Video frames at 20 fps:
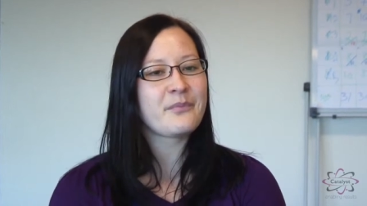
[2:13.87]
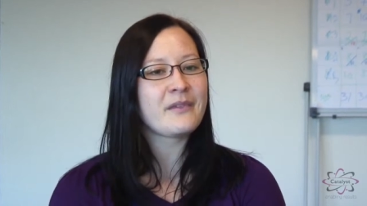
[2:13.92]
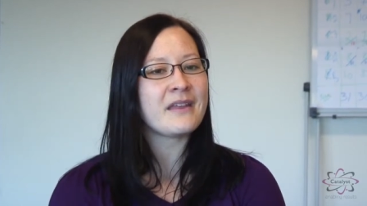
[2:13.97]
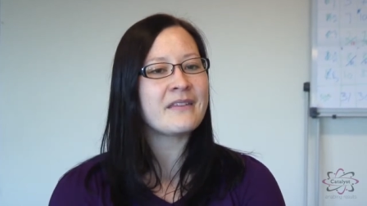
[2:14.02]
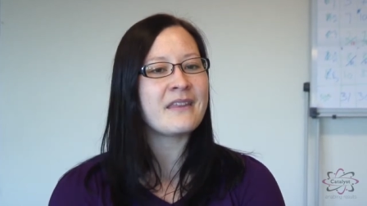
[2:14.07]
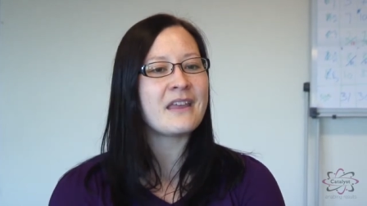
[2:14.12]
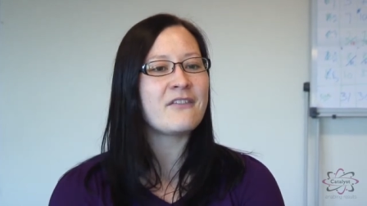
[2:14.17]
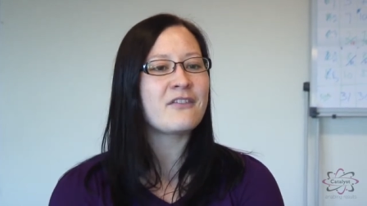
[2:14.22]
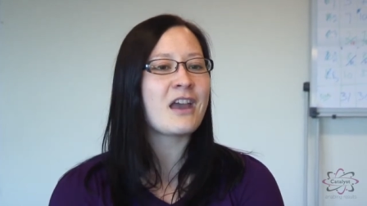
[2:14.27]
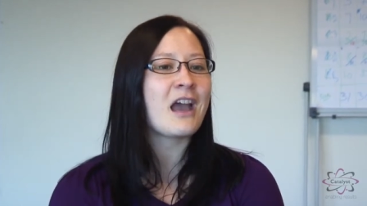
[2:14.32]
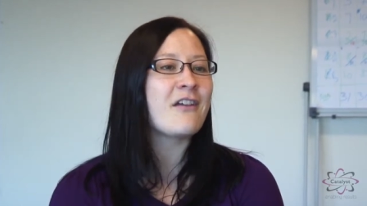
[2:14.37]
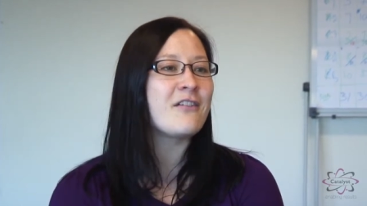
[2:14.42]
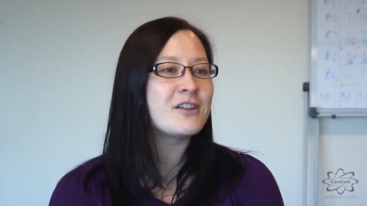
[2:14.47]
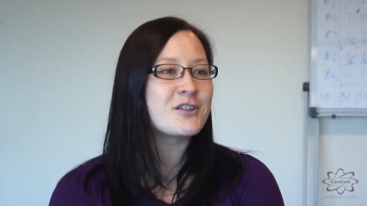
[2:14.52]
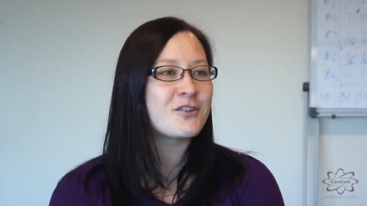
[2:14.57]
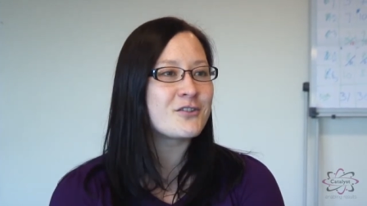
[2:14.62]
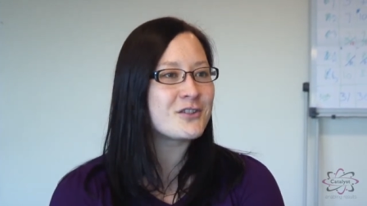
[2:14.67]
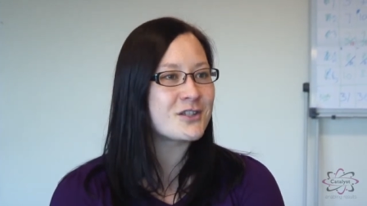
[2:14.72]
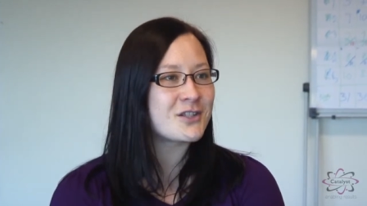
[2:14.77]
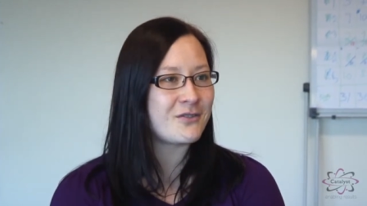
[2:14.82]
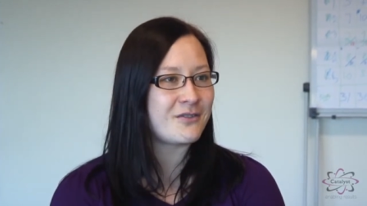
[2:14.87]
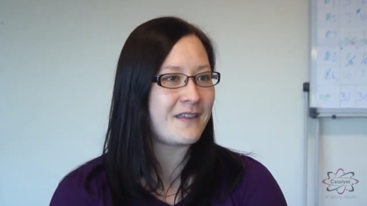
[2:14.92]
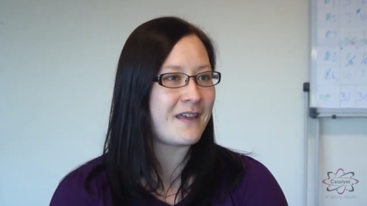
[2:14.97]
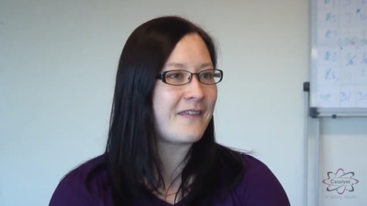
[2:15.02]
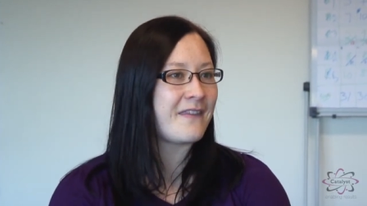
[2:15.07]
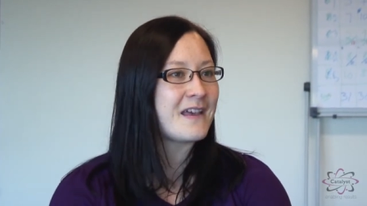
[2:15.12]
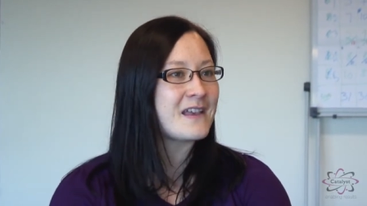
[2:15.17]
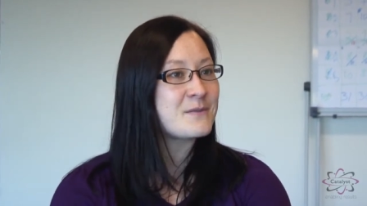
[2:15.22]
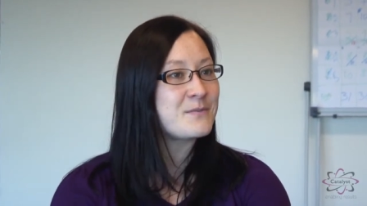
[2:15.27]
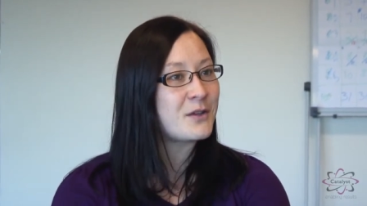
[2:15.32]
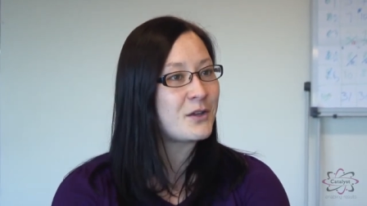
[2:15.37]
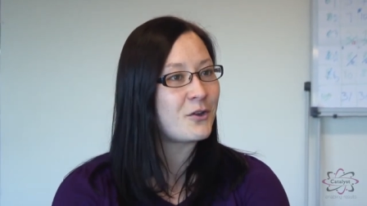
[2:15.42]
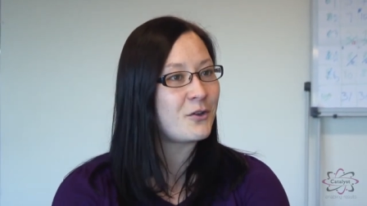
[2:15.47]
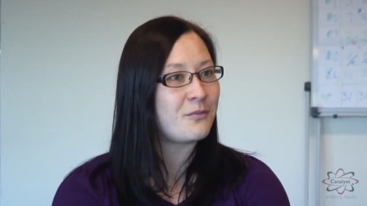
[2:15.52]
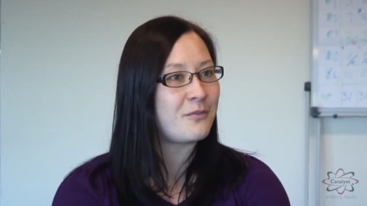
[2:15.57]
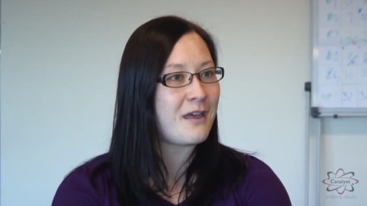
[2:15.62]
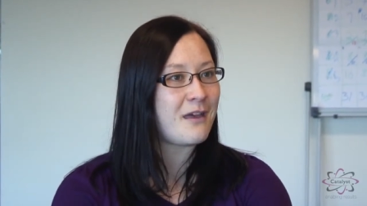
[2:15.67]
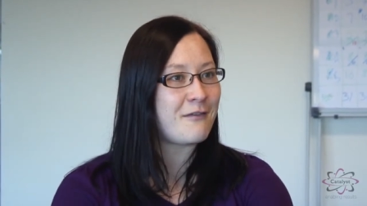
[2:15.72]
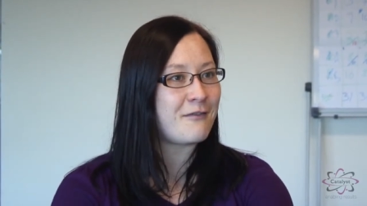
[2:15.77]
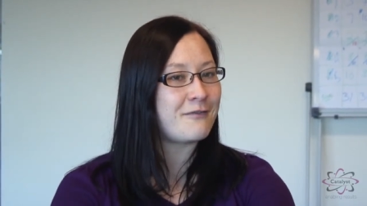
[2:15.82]
and they've carried on doing that, and that's
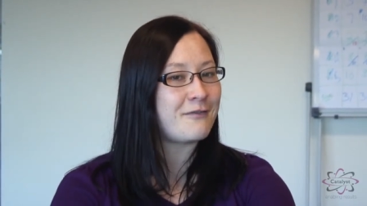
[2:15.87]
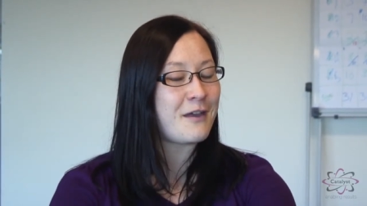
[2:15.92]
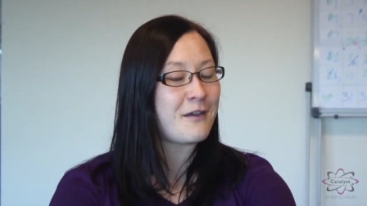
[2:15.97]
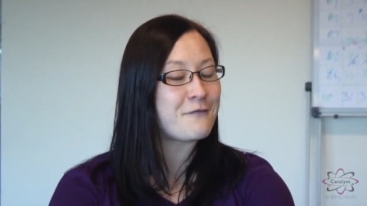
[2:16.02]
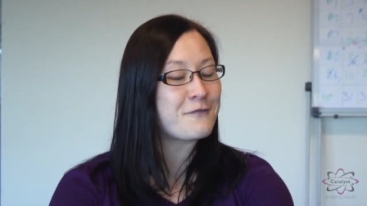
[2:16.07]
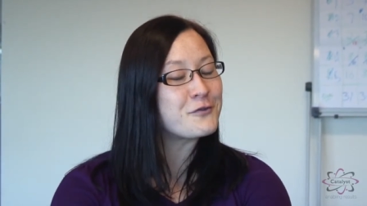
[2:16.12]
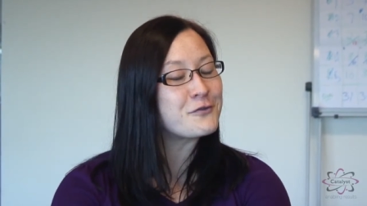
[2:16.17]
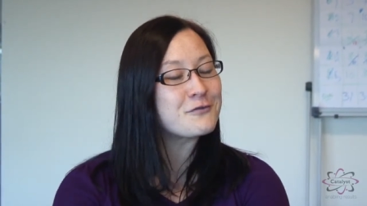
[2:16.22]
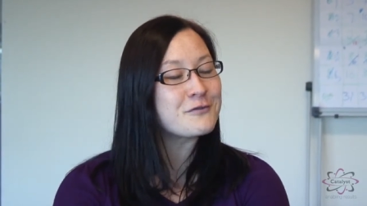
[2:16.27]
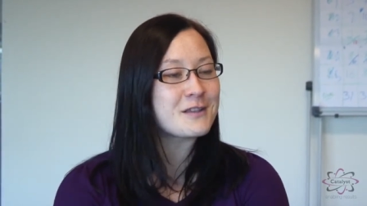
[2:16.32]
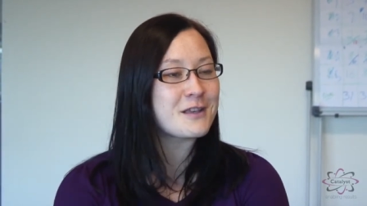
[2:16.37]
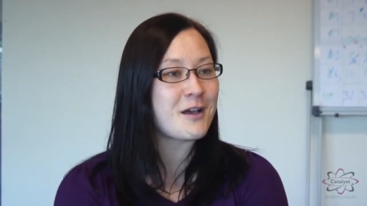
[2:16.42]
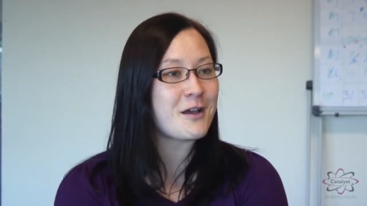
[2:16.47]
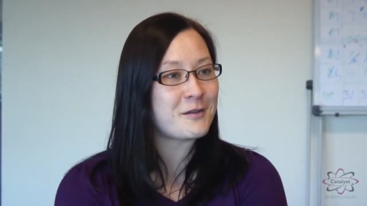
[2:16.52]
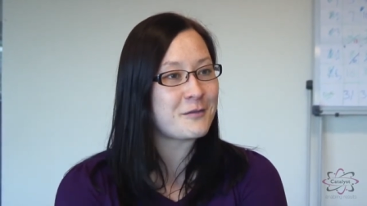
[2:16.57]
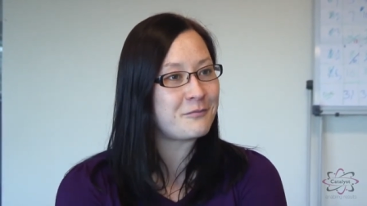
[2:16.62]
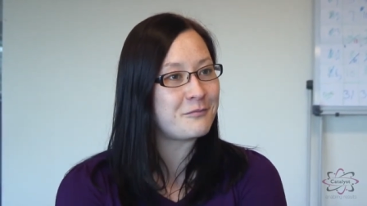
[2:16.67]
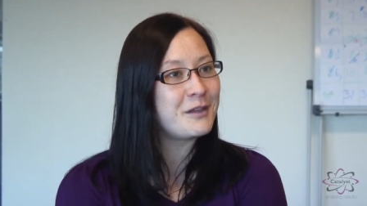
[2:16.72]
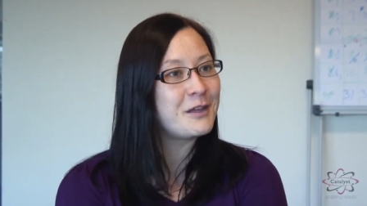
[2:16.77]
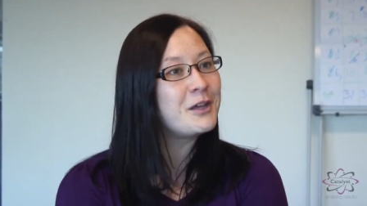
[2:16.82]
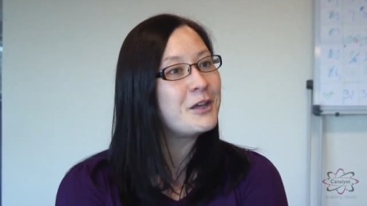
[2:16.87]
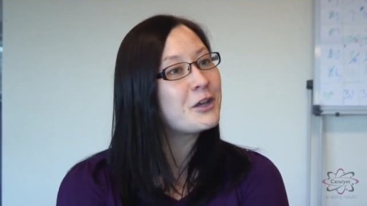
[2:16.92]
become their full-time